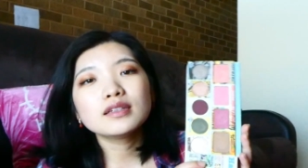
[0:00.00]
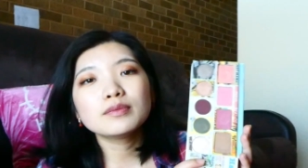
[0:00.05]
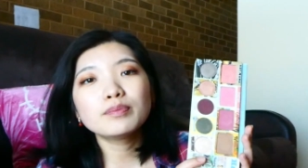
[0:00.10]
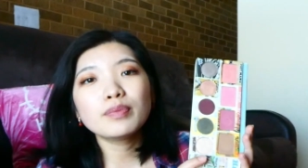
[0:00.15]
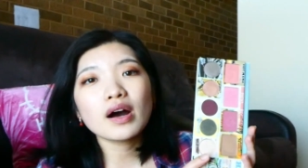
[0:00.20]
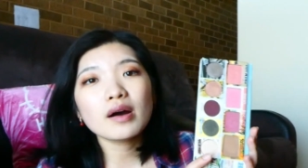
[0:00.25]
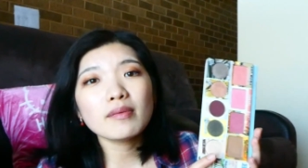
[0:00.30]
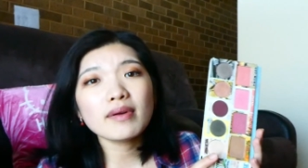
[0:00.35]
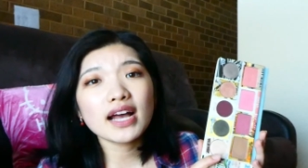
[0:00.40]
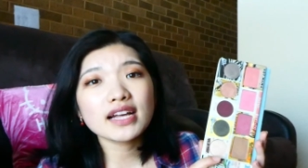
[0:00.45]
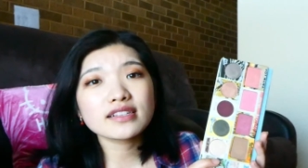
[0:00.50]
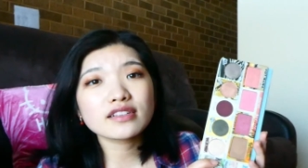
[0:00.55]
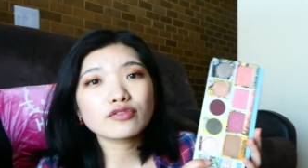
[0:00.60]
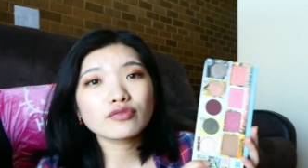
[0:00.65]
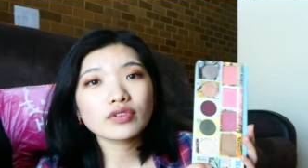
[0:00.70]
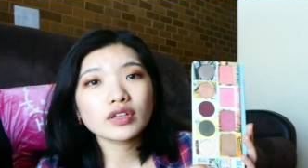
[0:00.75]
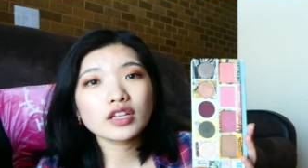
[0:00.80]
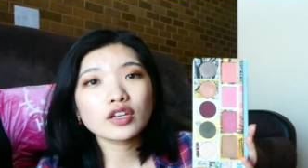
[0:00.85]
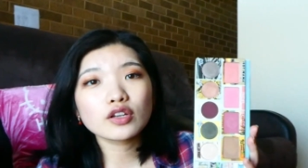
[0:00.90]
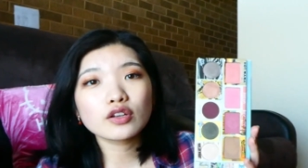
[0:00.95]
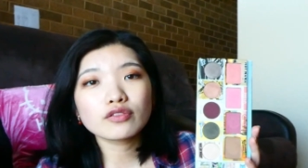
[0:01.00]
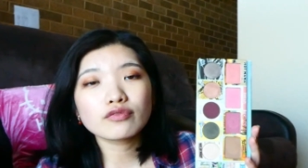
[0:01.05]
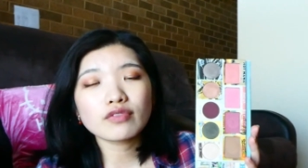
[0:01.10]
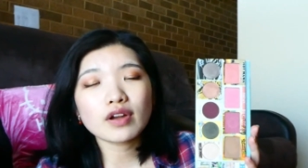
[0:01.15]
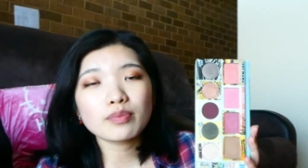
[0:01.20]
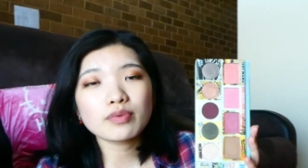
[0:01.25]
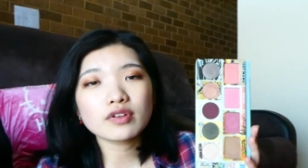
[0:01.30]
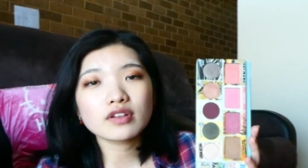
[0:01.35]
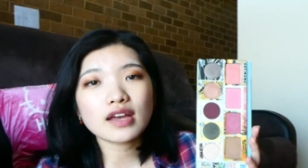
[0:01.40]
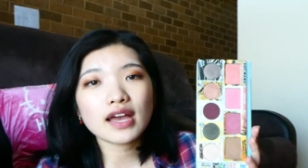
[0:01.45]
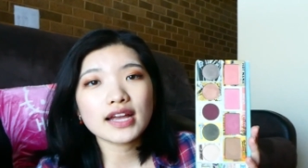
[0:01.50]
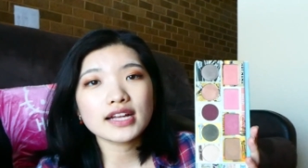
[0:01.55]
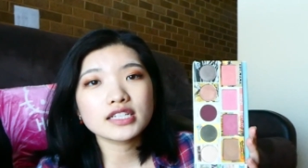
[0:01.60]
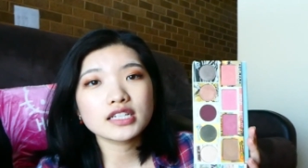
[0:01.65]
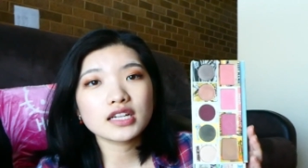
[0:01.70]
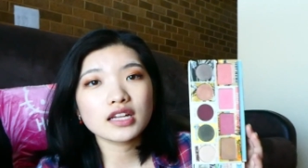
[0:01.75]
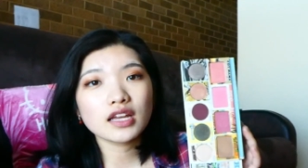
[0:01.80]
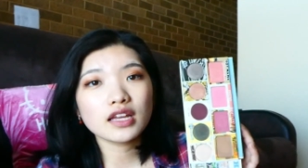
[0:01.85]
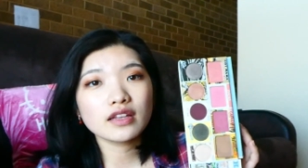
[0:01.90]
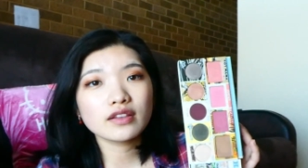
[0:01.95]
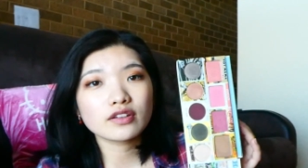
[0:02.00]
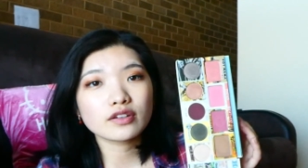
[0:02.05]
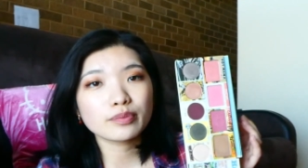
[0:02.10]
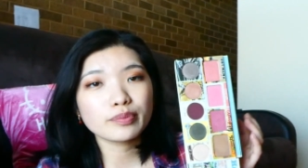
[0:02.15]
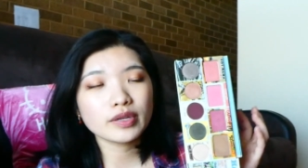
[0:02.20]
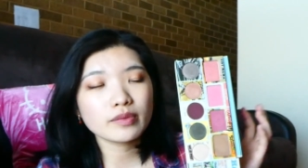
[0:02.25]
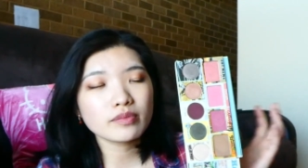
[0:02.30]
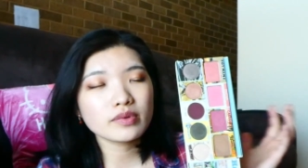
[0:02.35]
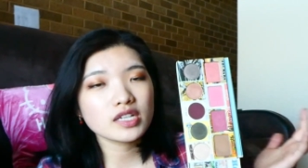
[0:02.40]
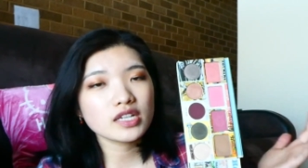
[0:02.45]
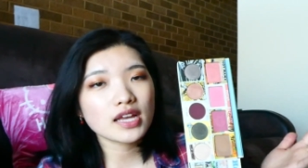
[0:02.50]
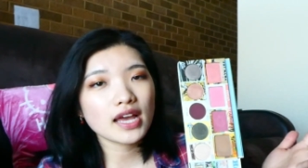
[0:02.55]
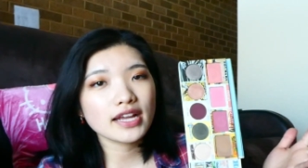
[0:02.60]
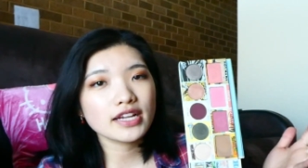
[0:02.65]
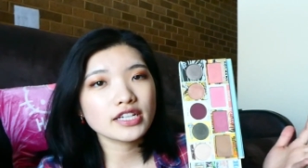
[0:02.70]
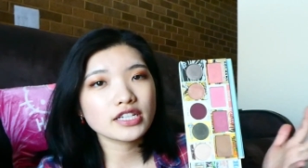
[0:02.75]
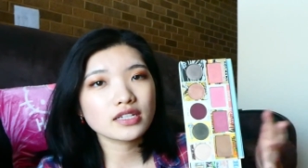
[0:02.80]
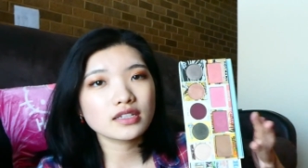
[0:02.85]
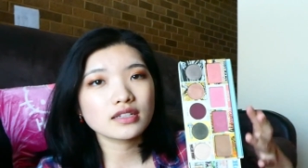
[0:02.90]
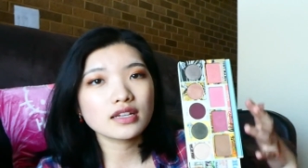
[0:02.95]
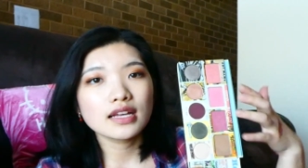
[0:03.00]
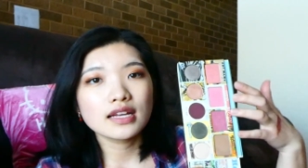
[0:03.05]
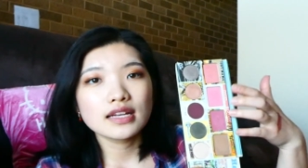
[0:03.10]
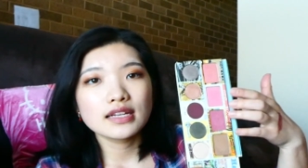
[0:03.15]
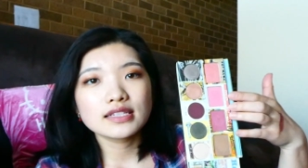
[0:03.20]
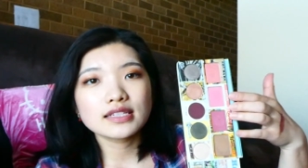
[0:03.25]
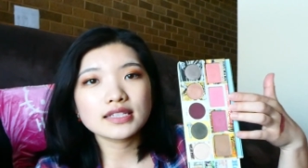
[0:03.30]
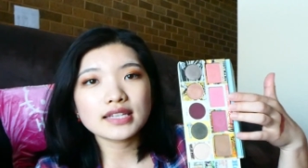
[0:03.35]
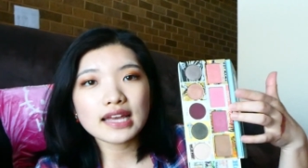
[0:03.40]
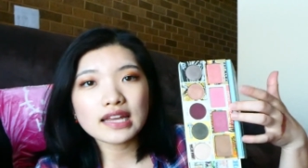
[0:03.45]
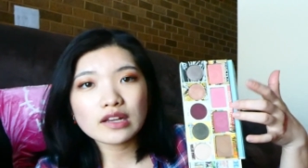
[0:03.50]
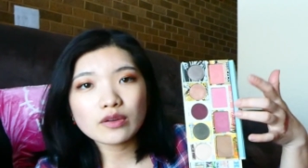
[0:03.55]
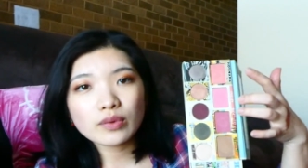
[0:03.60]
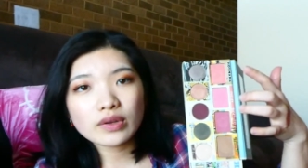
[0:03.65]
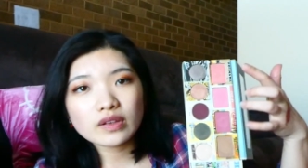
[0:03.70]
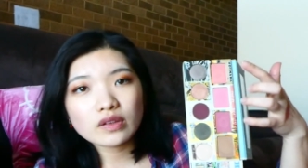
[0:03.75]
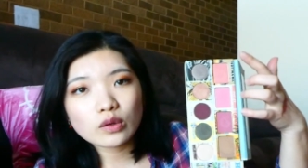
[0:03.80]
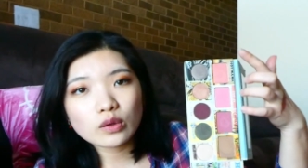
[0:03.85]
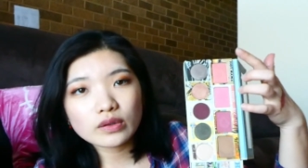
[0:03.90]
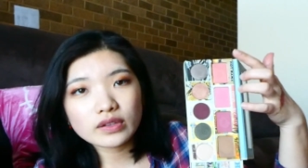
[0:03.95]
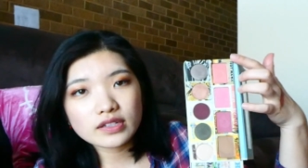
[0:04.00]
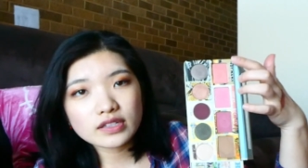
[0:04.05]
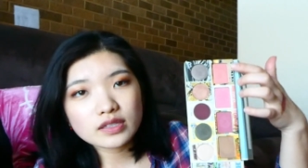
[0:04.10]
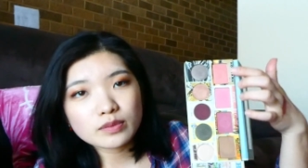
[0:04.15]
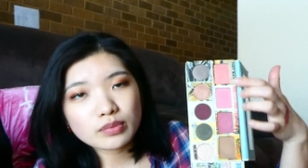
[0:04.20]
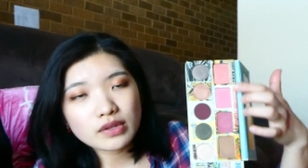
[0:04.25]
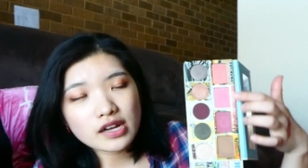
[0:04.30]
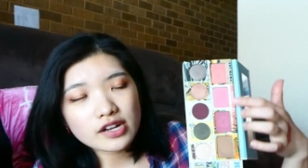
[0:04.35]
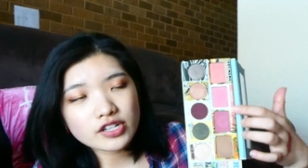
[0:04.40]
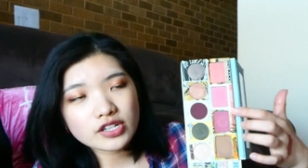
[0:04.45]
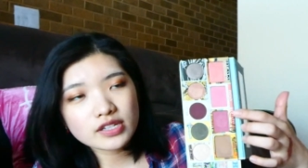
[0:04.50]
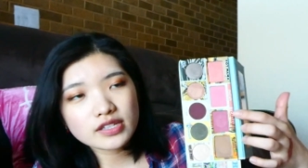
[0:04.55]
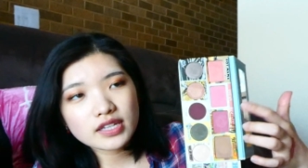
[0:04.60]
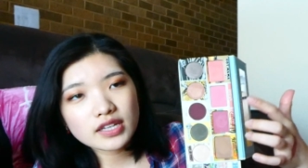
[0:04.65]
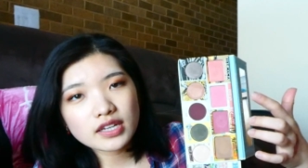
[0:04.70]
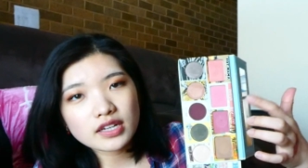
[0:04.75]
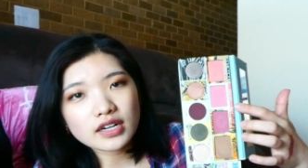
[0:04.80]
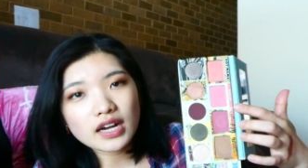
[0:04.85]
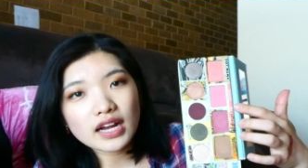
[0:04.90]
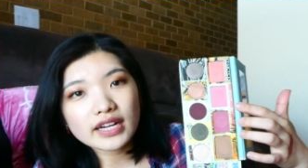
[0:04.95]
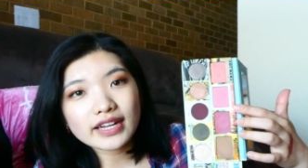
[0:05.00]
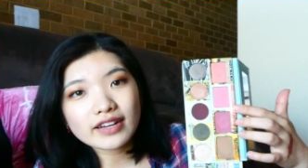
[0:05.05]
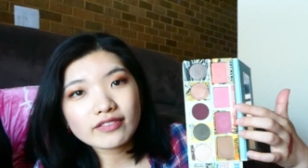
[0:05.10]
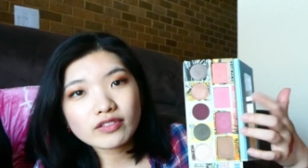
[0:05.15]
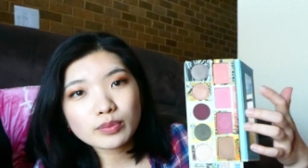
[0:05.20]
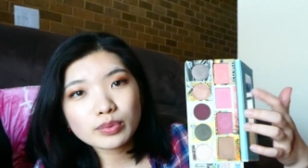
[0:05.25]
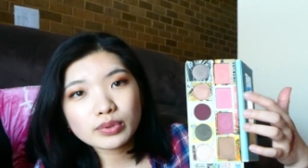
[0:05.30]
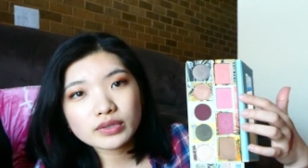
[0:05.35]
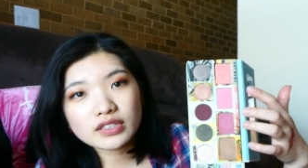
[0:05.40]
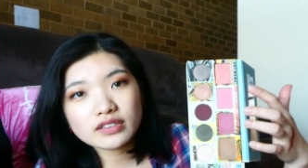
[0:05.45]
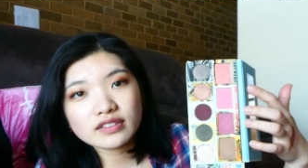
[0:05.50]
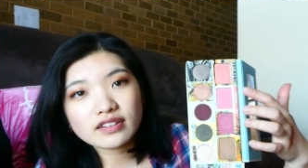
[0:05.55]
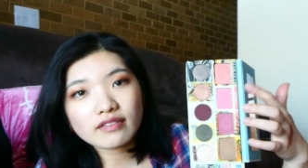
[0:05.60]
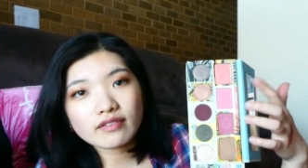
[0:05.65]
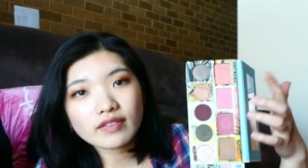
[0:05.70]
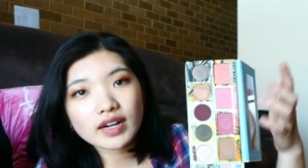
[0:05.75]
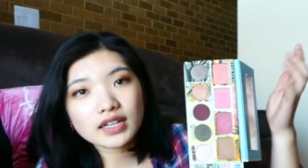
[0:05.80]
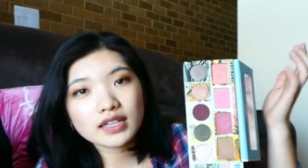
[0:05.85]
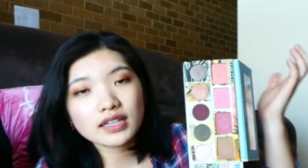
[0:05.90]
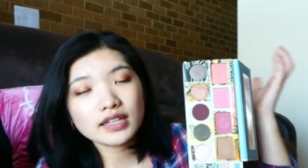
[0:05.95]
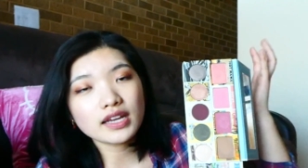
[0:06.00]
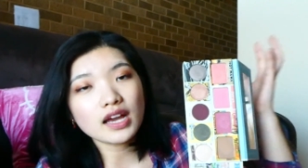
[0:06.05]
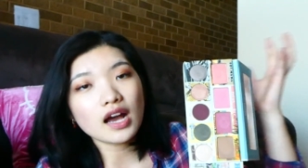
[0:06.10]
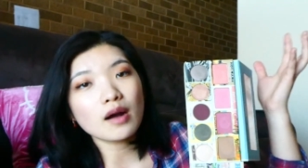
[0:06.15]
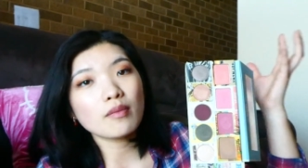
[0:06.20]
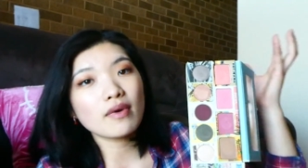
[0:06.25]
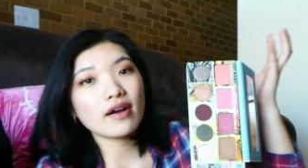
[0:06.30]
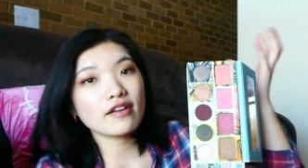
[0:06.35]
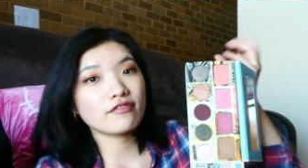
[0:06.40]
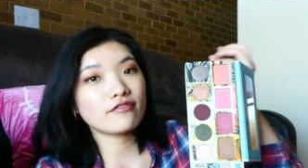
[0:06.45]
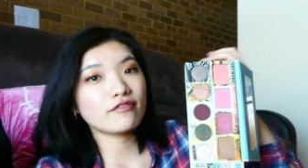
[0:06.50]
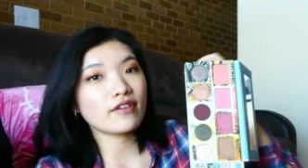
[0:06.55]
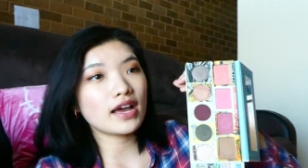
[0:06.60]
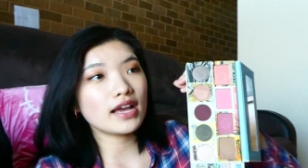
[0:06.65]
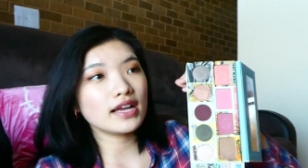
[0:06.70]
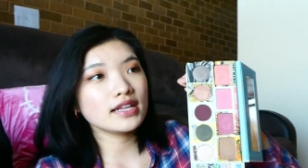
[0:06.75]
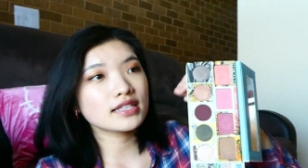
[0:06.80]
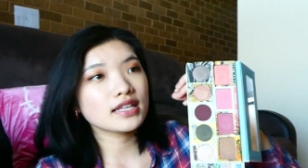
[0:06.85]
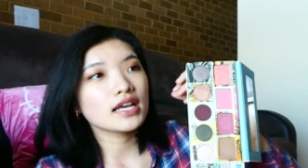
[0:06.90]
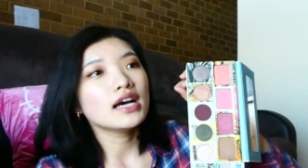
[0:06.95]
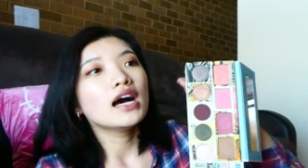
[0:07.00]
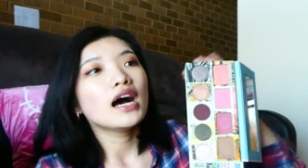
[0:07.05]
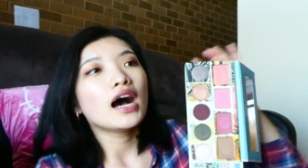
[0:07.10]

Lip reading: The balm has a really good reputation in their pigmentation. Same with all these blushes here. I never put it directly on my face.